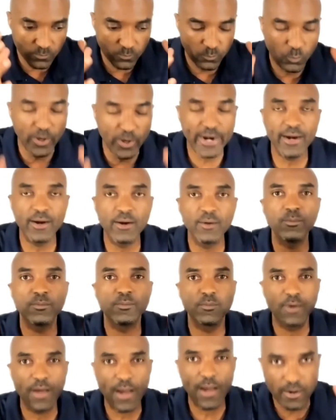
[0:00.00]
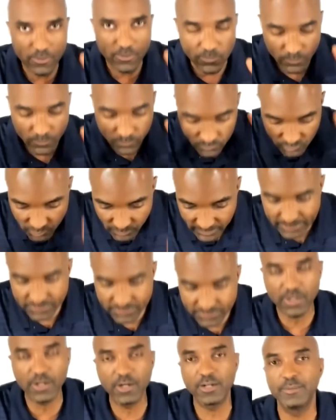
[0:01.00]
where our
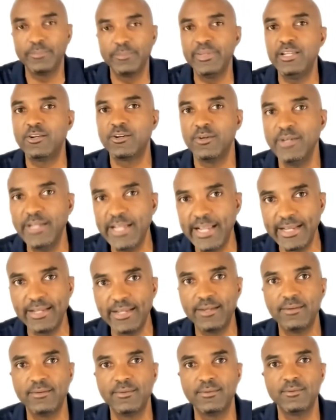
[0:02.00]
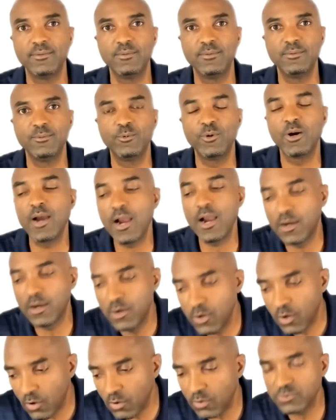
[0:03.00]
dreams are going to be created, where our
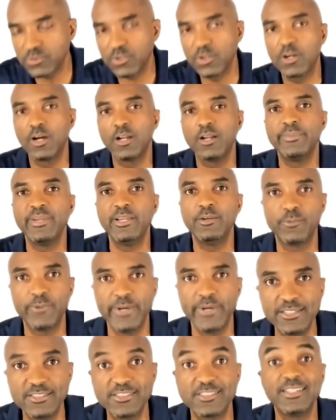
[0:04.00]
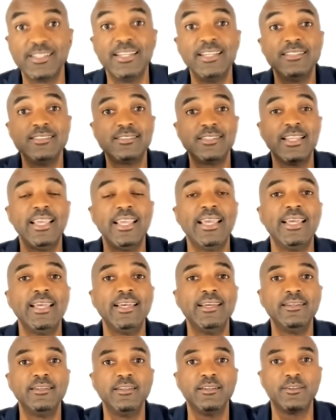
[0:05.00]
goals are going to be reached, is
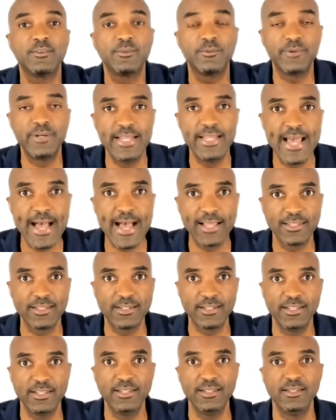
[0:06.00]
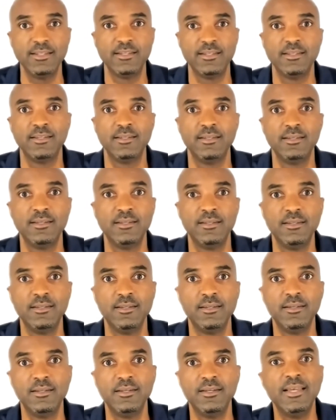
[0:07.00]
in reality.
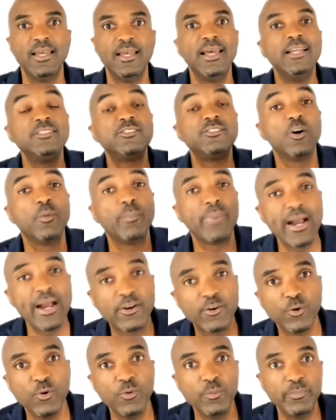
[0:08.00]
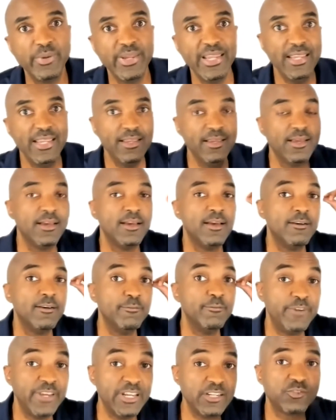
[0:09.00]
And so by Group B
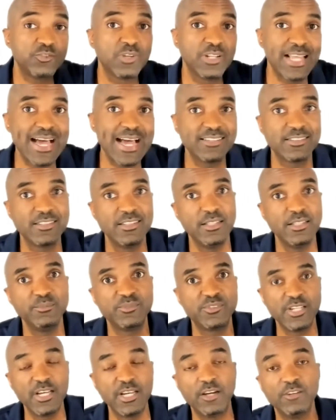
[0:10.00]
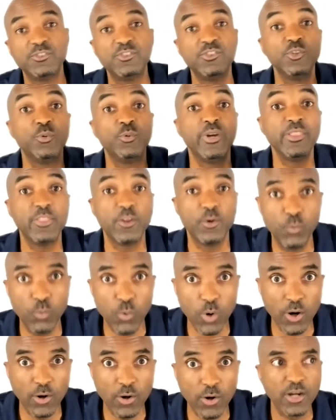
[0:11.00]
visualizing themselves doing the
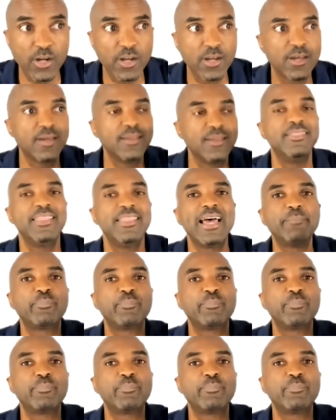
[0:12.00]
work, that